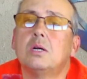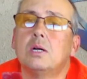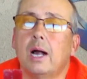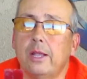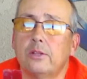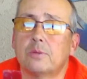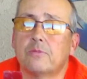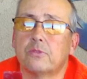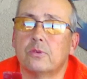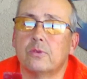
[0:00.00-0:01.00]
I use them
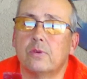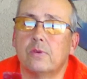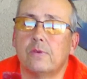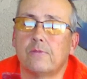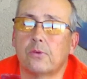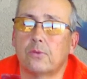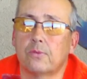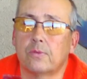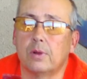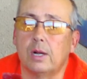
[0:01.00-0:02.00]
for
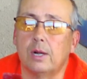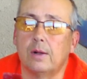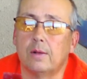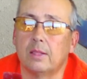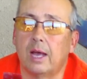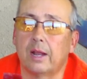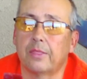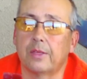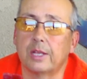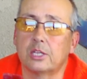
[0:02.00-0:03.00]
a lot of
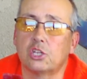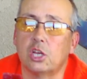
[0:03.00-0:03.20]
things.